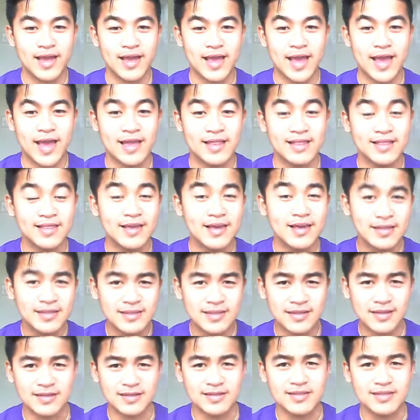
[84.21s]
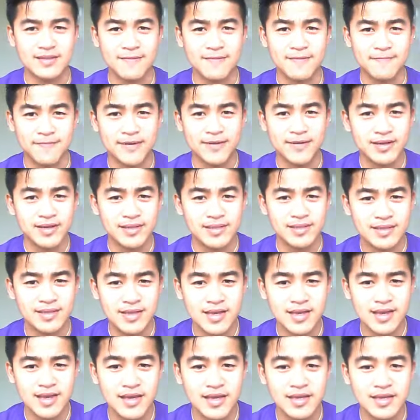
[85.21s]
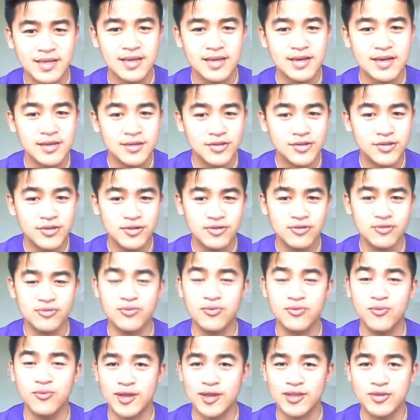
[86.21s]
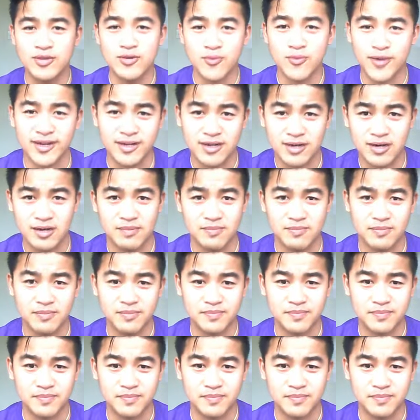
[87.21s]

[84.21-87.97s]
and this is the first thing you do when you wake up.